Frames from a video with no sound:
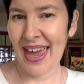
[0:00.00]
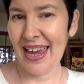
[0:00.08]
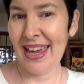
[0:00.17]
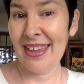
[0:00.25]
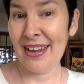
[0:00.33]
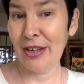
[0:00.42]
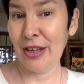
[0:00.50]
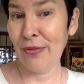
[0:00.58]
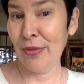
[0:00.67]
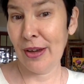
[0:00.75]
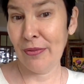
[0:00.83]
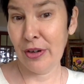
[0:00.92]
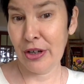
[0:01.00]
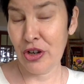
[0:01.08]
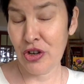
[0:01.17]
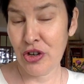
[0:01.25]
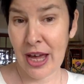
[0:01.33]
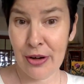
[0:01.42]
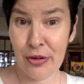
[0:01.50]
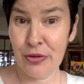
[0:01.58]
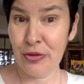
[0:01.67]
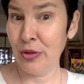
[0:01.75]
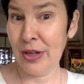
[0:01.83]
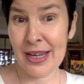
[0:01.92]
And if you have good shadows,
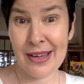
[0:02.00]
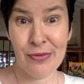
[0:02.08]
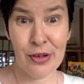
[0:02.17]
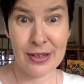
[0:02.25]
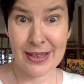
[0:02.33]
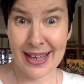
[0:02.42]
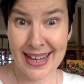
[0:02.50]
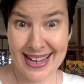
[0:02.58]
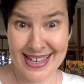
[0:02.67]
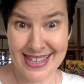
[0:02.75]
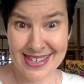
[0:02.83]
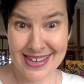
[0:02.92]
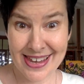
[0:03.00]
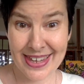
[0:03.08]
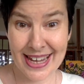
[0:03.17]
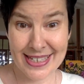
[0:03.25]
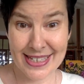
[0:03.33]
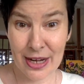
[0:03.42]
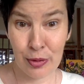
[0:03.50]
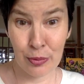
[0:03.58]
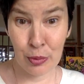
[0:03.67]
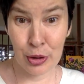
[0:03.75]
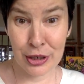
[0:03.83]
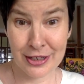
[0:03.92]
you can have good lights. That's how it
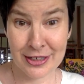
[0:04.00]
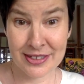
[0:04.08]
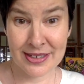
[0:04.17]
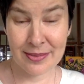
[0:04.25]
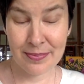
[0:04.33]
works.